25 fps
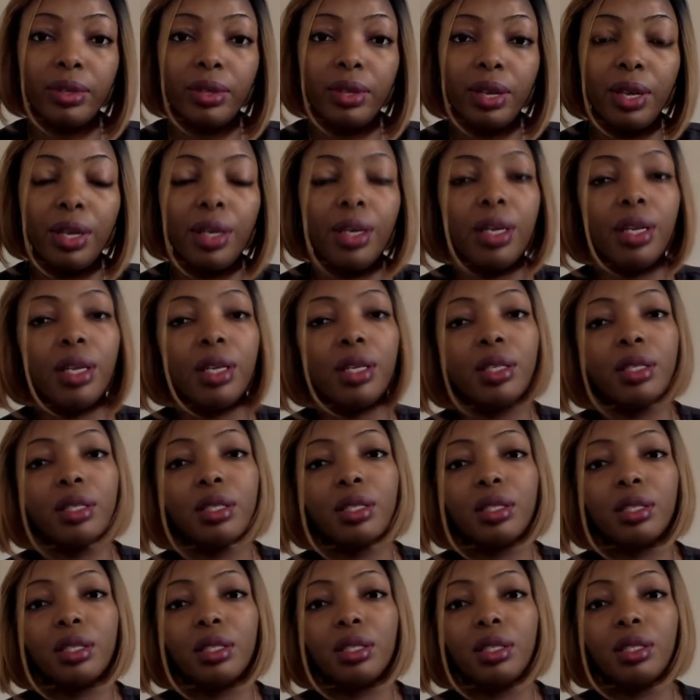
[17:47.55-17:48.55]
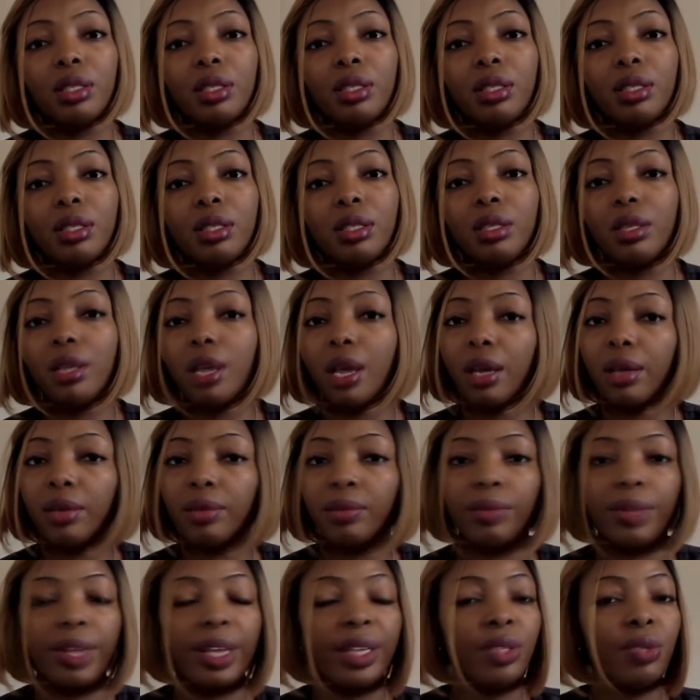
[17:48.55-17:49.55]
and yeah,
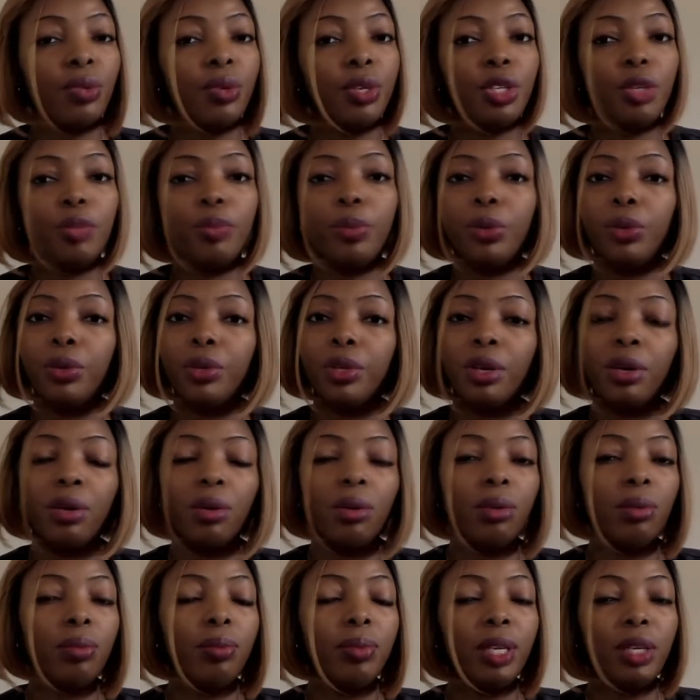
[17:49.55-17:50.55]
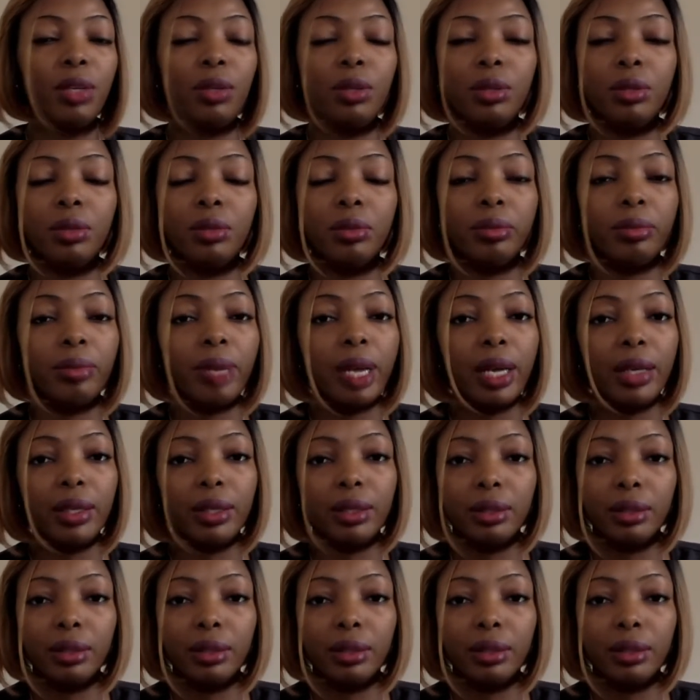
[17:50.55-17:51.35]
that's when you pull the code blue button.